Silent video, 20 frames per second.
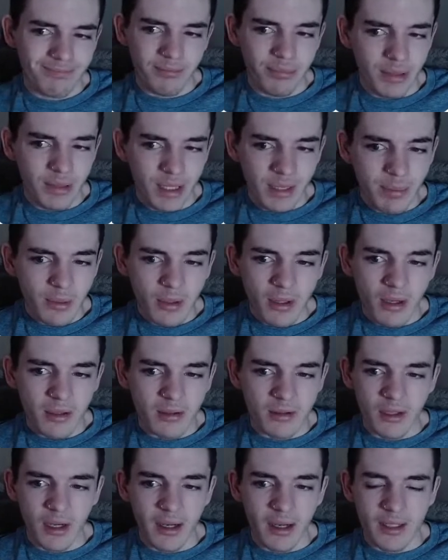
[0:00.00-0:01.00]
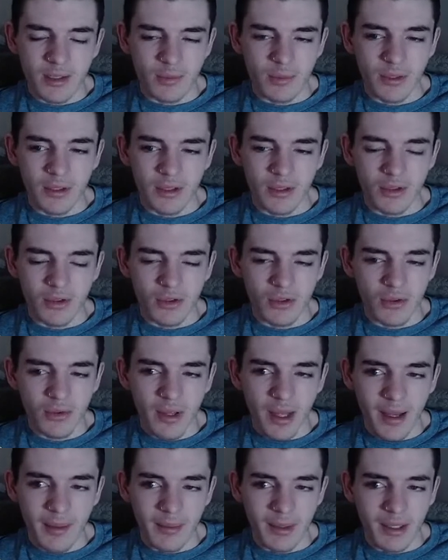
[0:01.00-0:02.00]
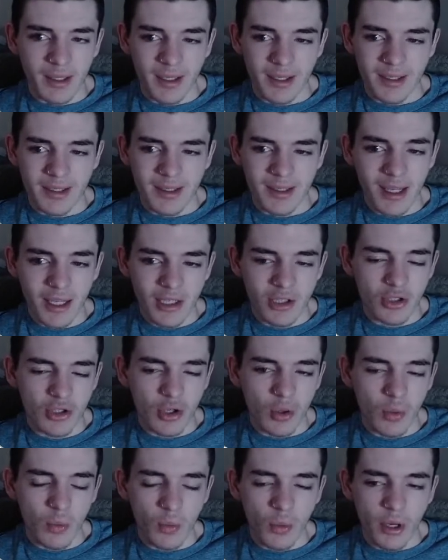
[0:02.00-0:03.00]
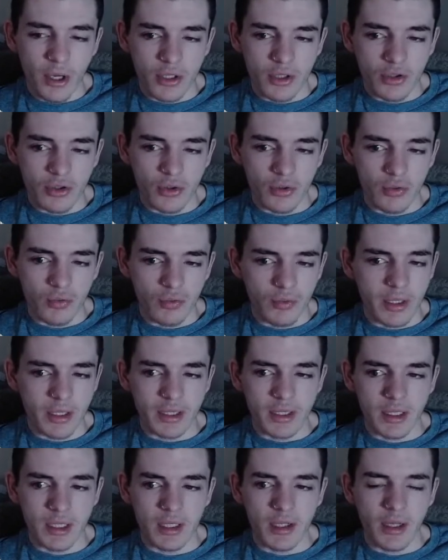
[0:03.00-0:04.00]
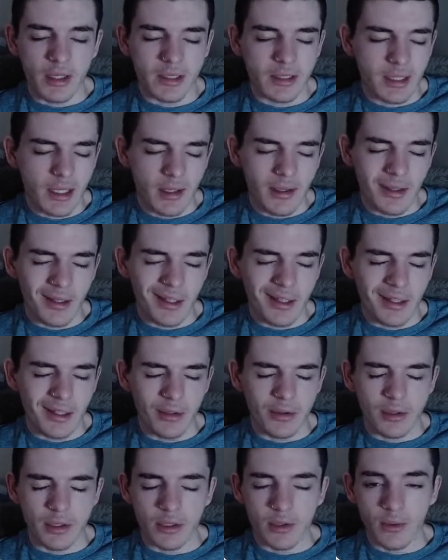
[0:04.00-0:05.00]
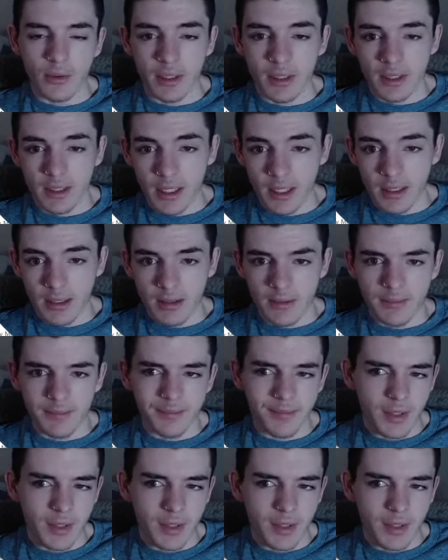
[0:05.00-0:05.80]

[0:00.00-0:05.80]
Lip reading: People are not as willing to do that because they don't want to risk it not selling and losing 20 cents.